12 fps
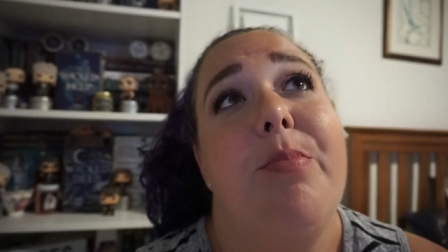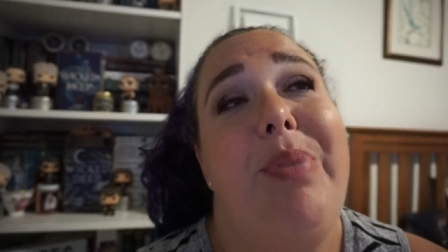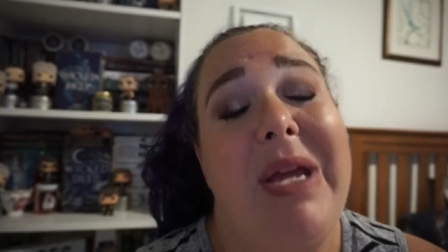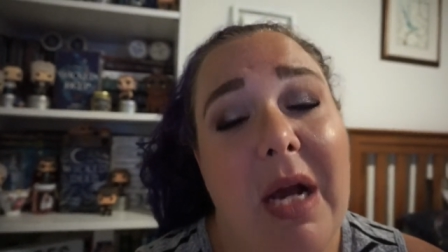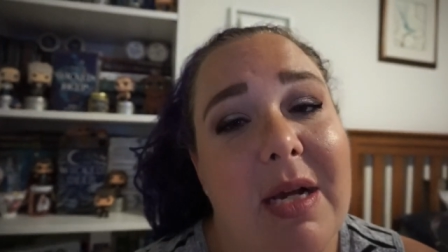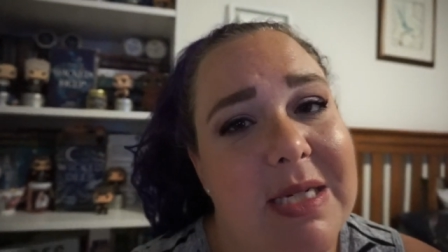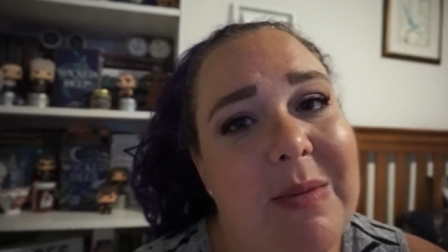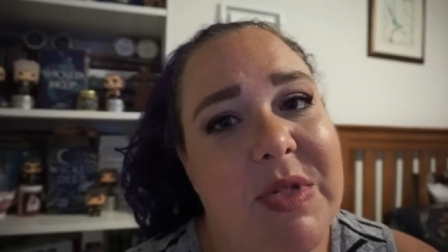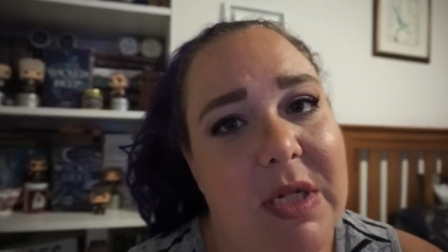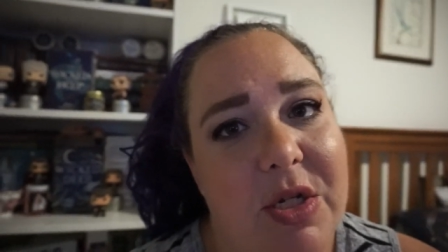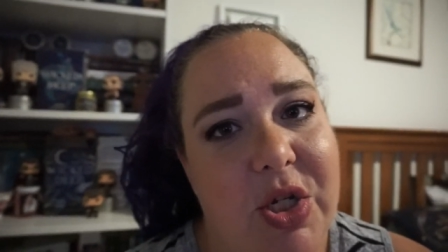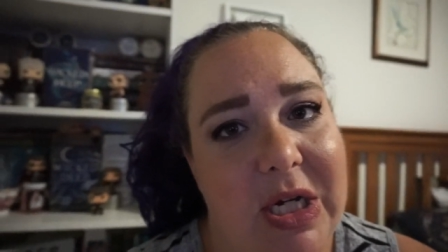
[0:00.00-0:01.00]
because I'm
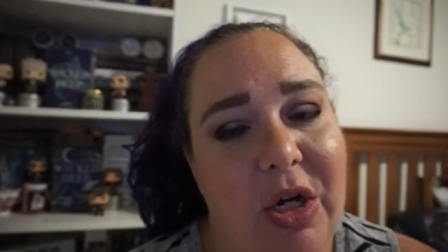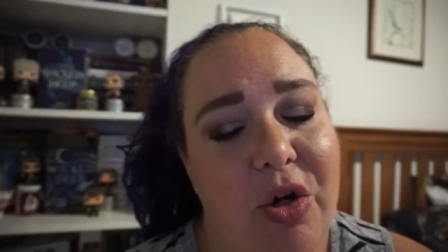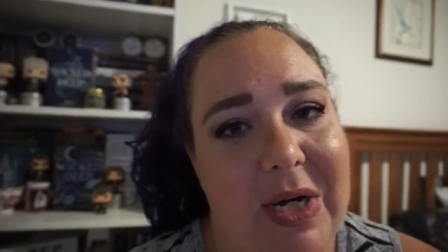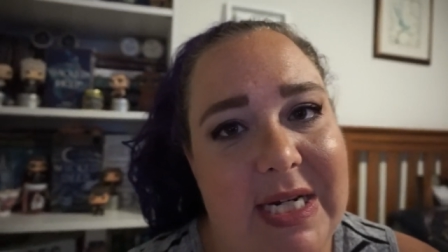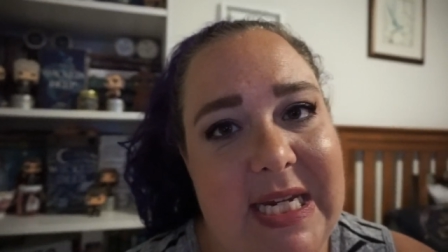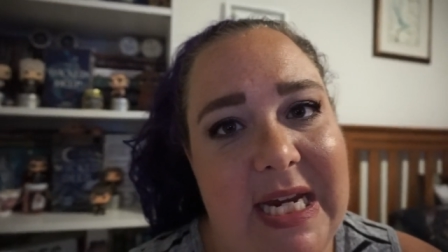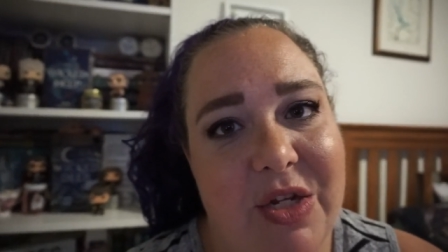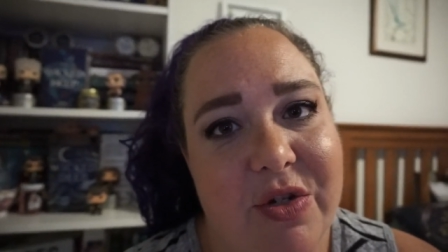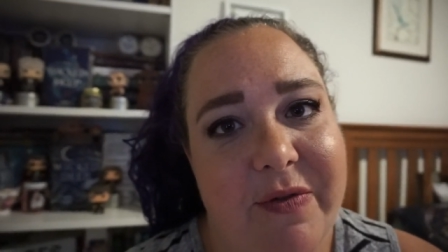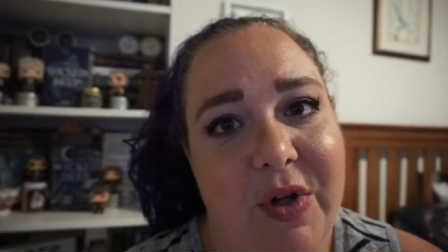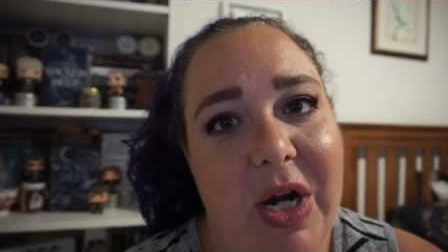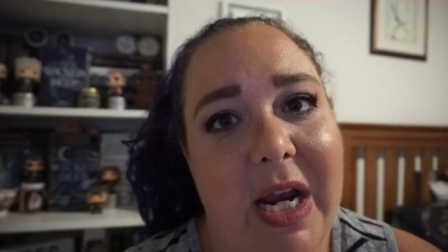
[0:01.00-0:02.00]
such like a crazy
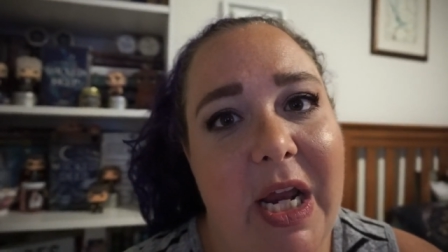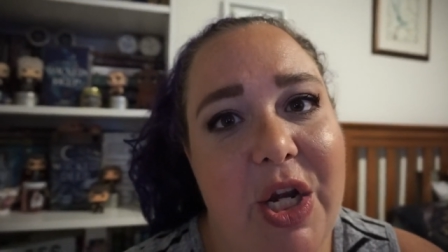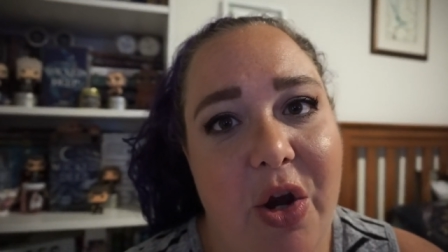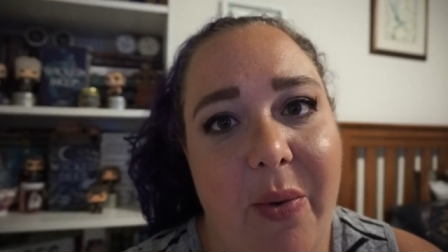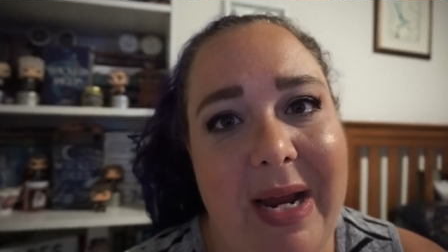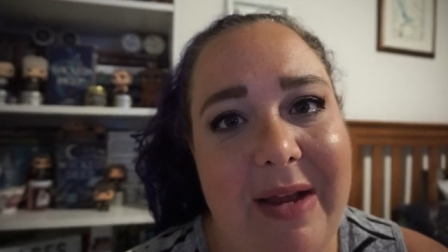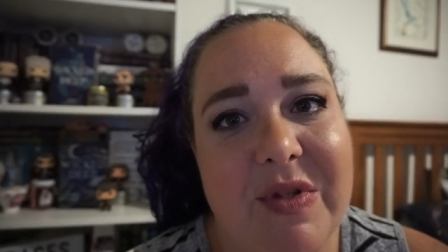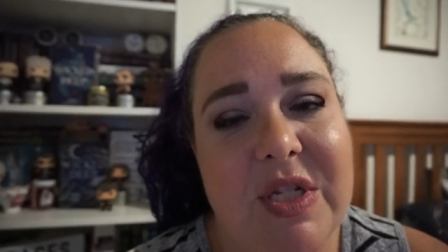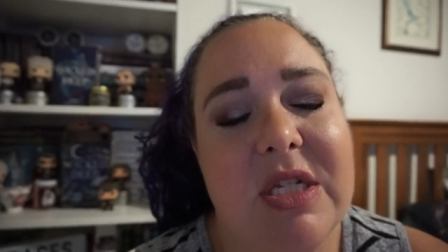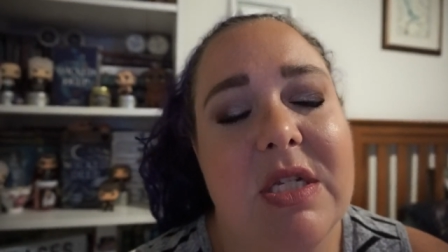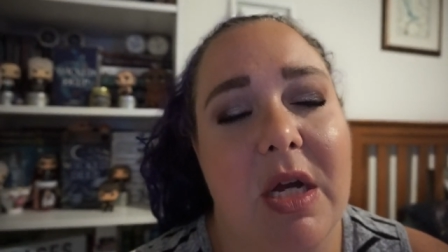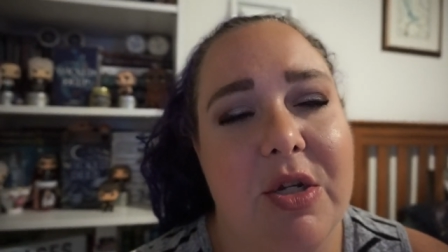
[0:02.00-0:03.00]
introvert and I know I have
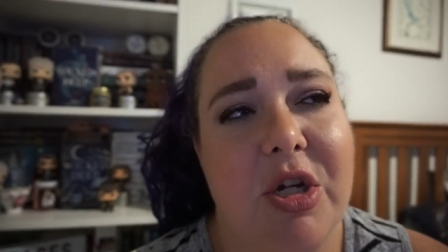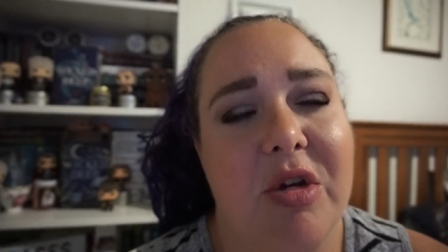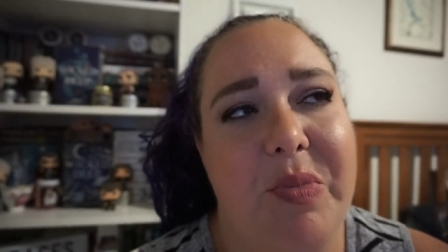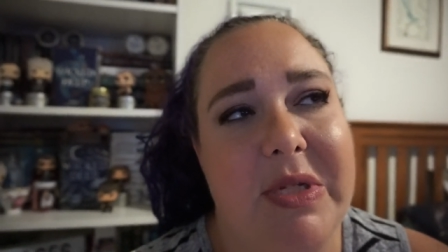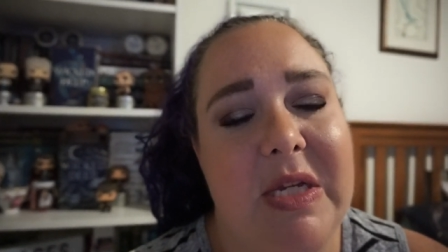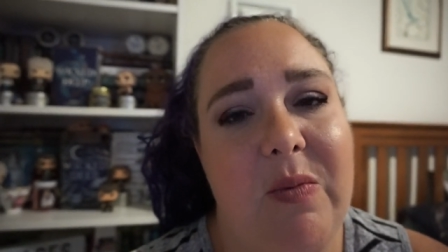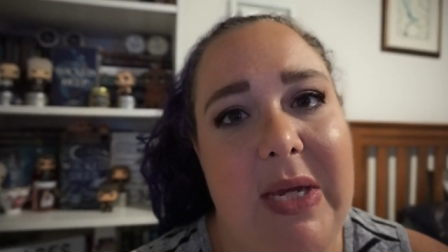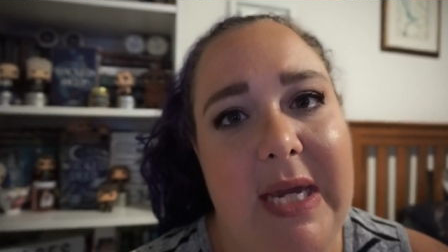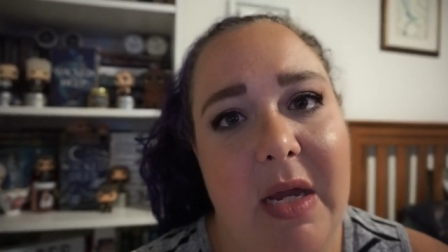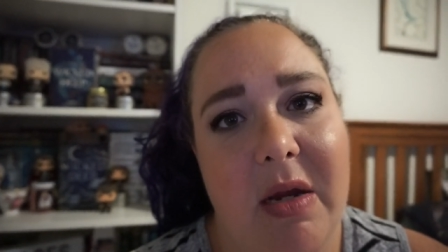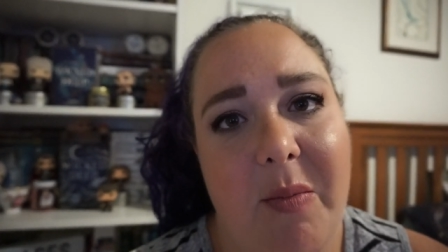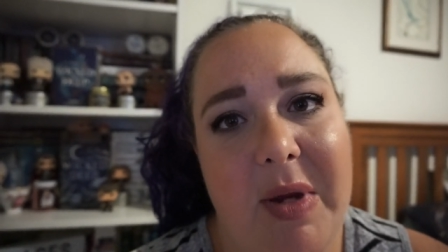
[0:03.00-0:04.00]
such a busy
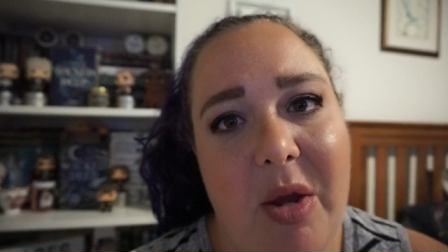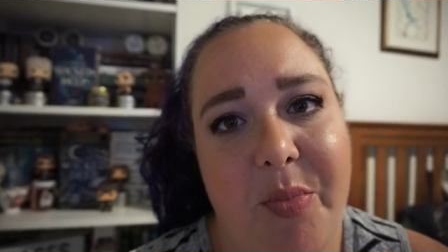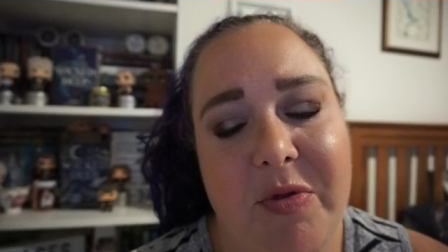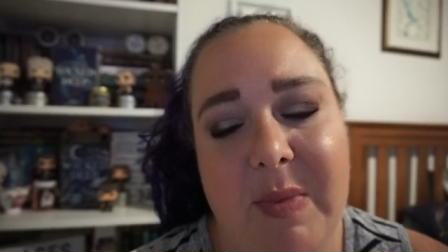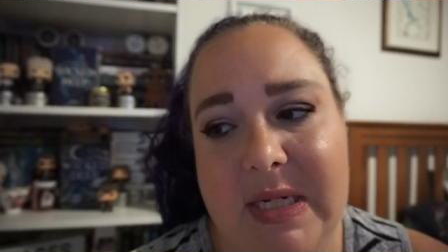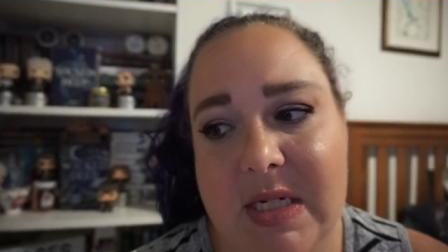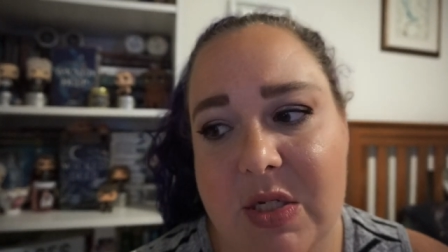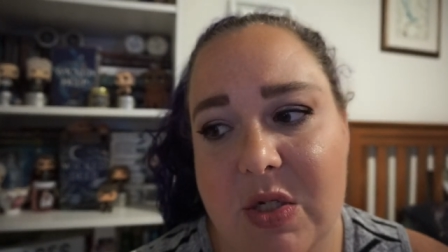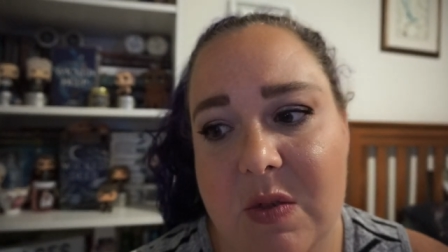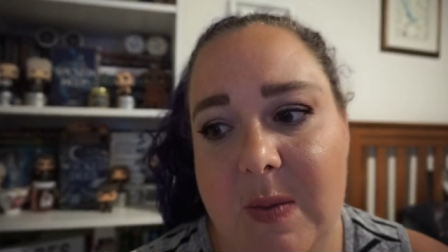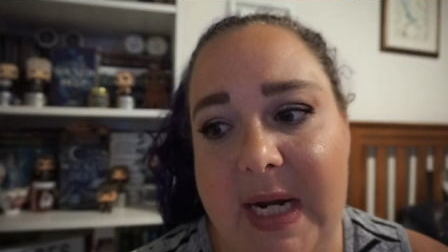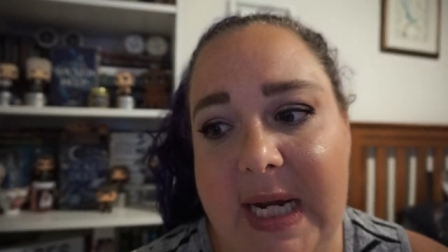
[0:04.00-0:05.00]
weekend coming up with my
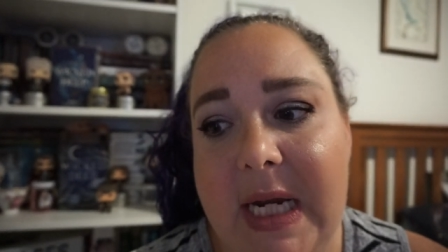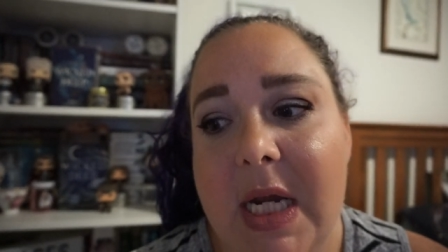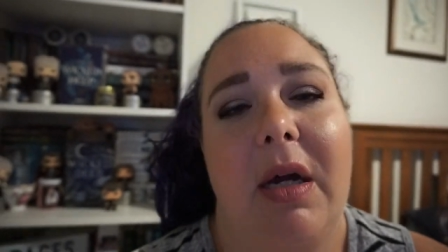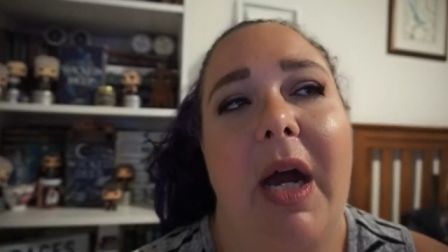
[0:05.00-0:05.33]
sister's wedding,